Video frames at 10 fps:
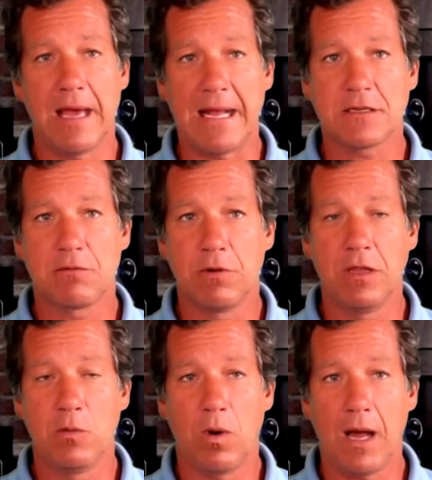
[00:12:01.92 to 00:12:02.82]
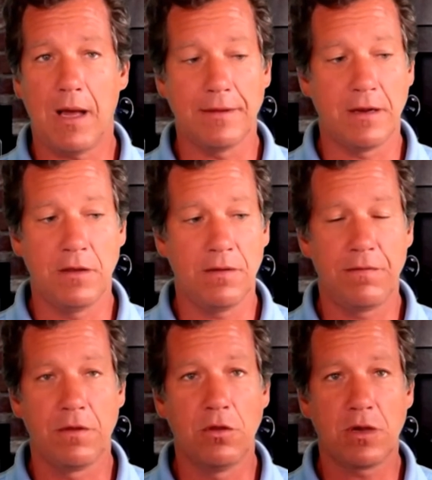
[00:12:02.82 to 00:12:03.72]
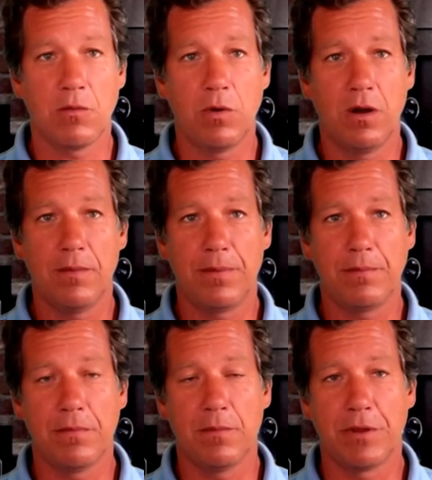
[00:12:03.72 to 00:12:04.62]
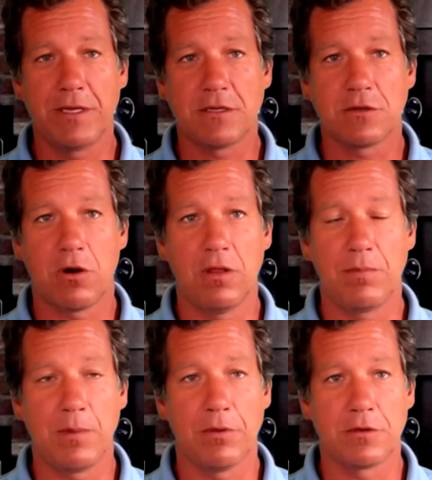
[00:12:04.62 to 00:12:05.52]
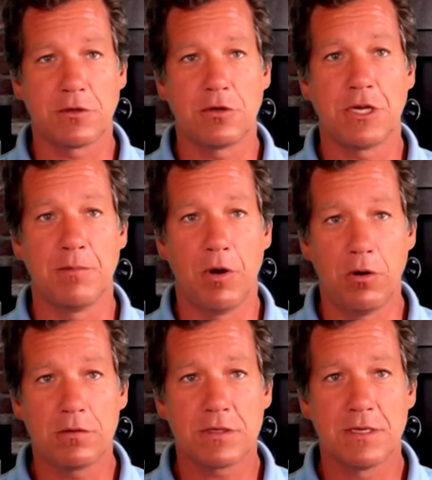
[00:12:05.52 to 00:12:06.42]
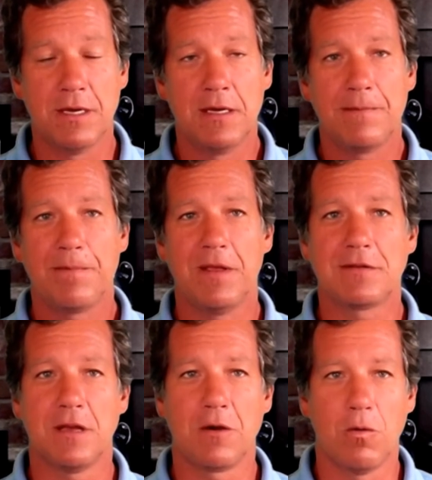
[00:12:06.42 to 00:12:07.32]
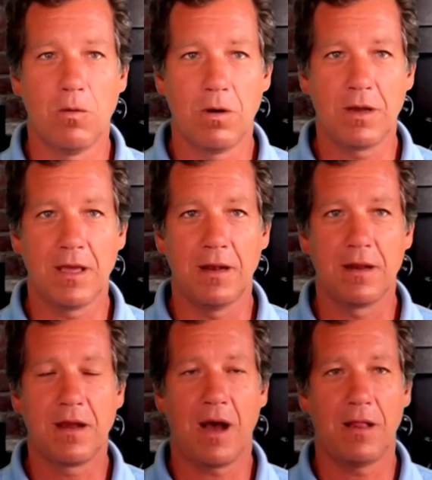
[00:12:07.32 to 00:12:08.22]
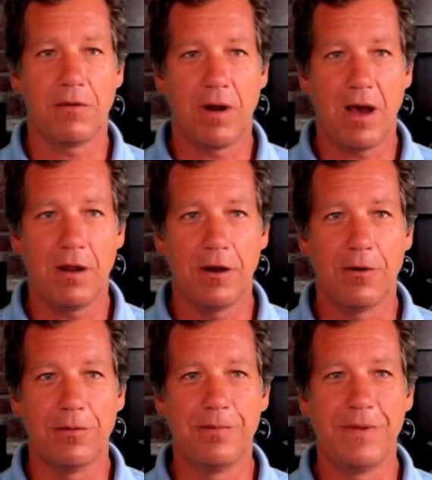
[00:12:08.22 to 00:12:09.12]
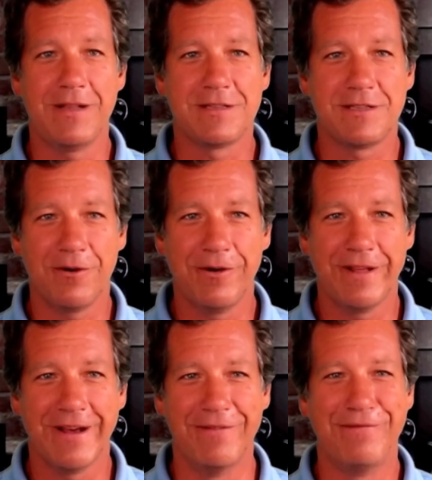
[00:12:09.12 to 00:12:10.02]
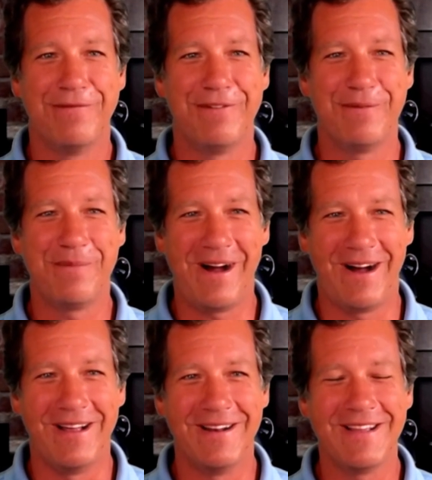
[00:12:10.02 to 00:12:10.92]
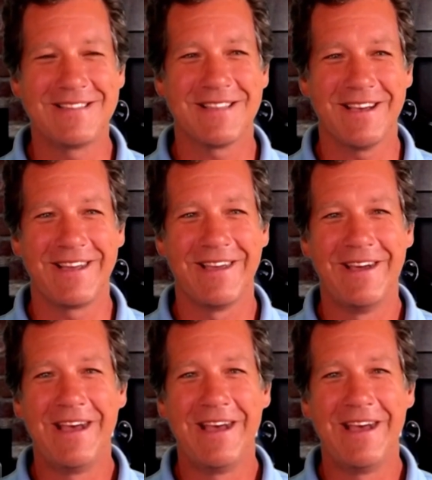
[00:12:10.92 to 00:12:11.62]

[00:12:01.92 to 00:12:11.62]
that's really wild. And if you look at where the places are that people are searching most, it's like Oregon, Colorado, Minnesota, Vermont. It's like